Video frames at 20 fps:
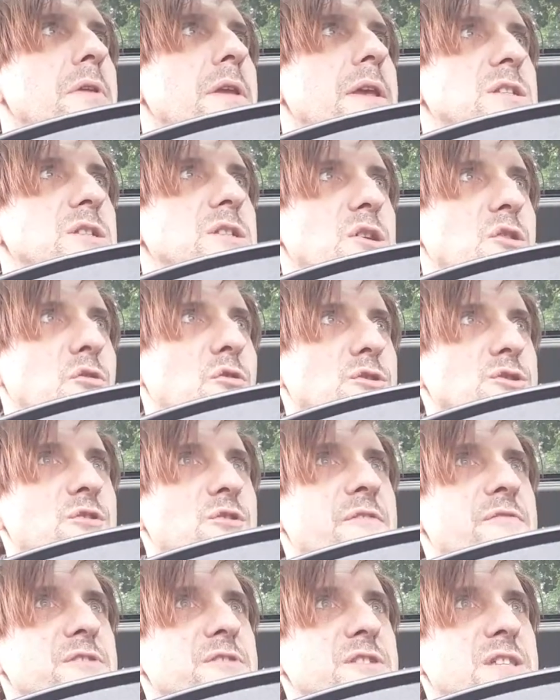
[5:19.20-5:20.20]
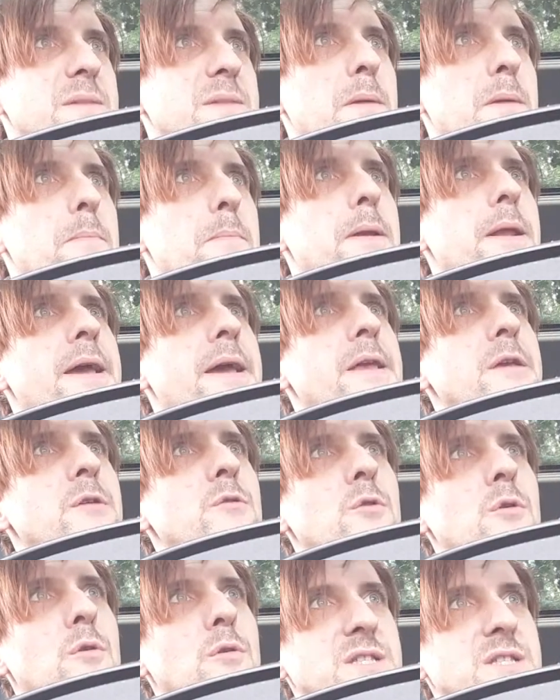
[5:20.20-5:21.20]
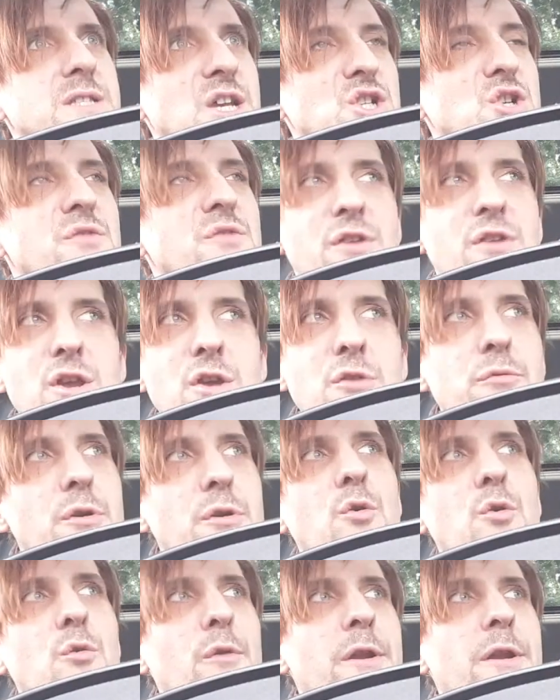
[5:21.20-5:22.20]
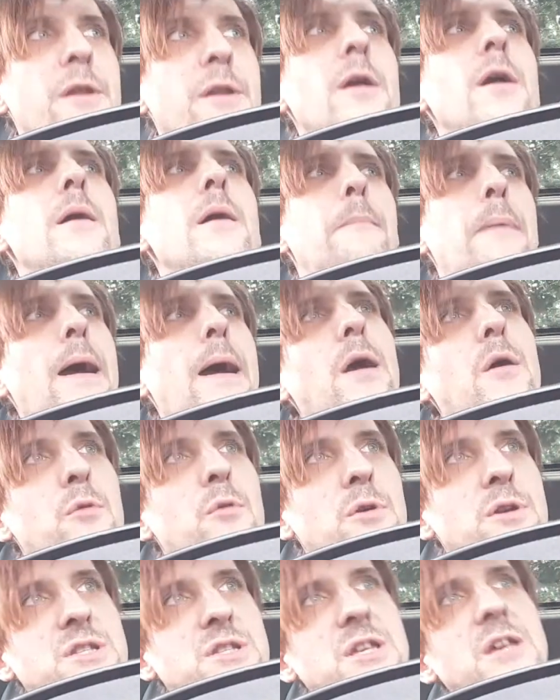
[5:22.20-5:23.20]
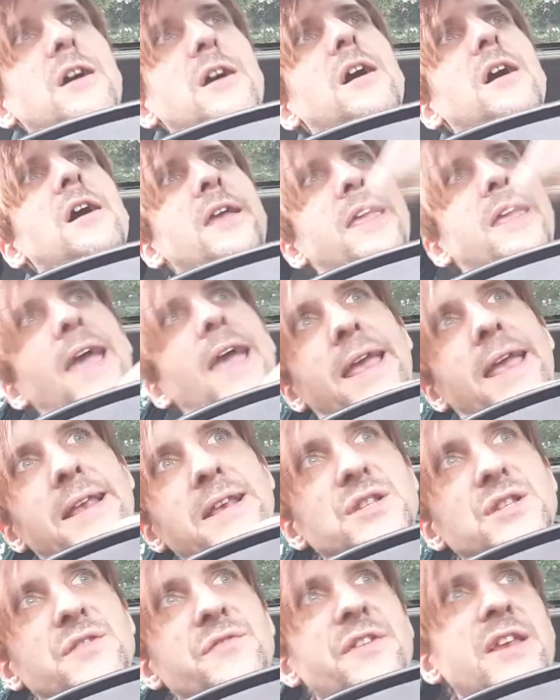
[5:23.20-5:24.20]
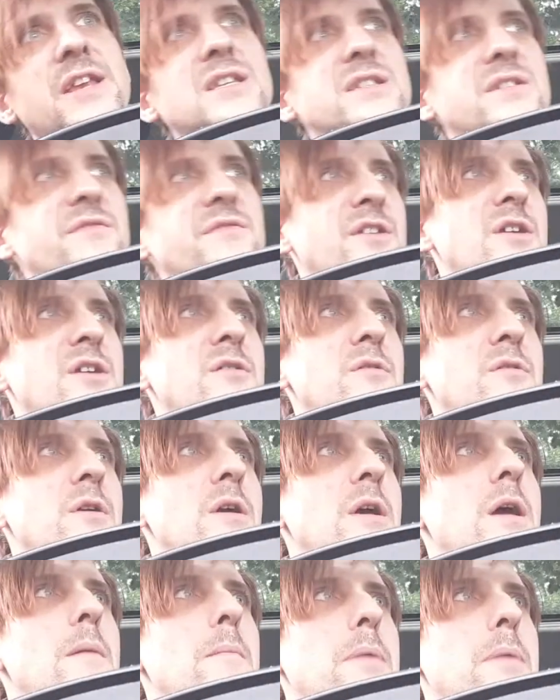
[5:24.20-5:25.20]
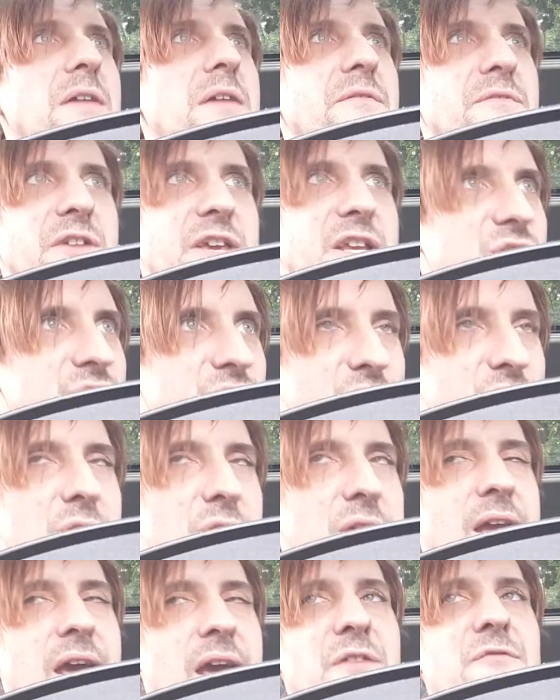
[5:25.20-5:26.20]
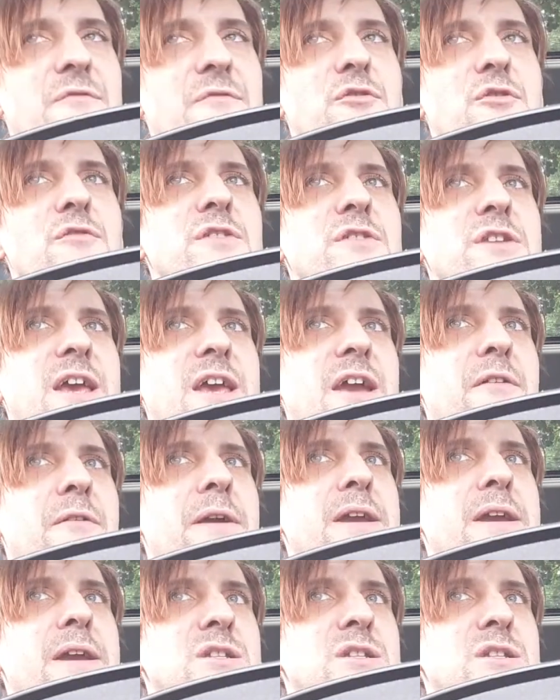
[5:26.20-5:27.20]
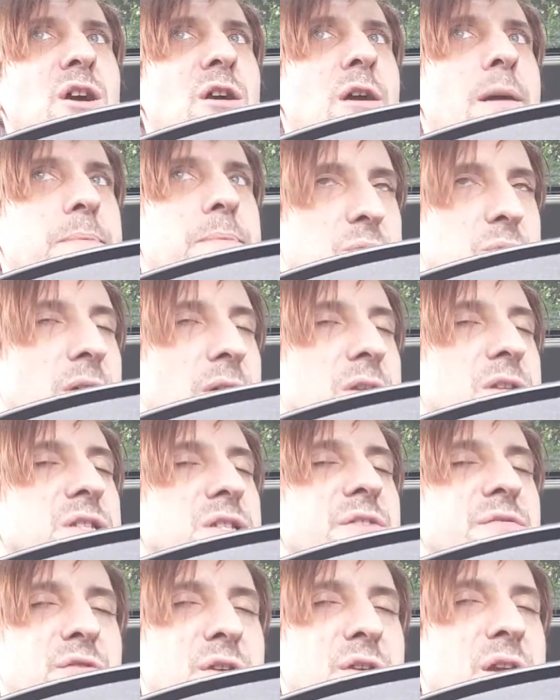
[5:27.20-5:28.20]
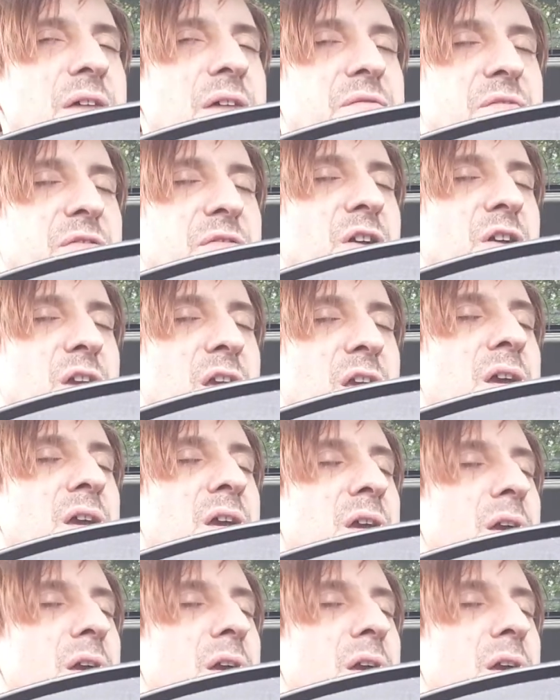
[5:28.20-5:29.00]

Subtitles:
to cross-reference it by playing your session that you recorded backwards against the interview. Play the interview again through the decorated guitar amp as well and see if you get the fucking